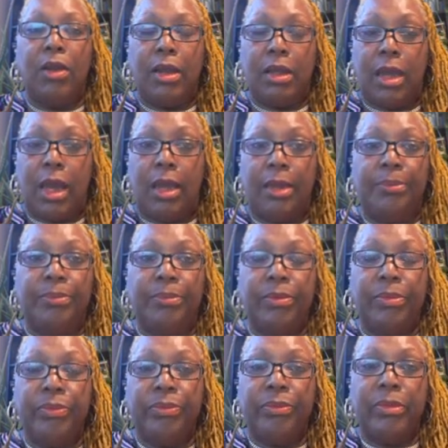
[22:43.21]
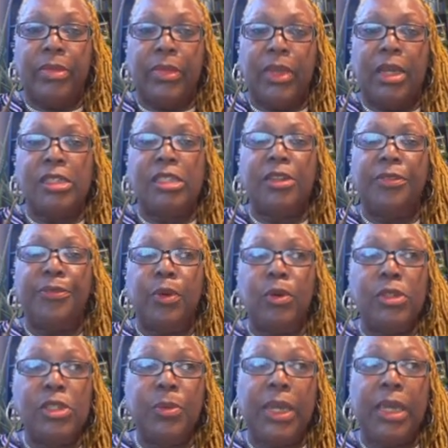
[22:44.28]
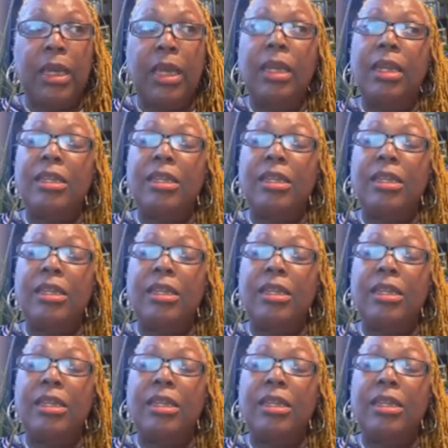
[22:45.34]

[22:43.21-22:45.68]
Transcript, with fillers: our gut. Mm. It's the foods we eat,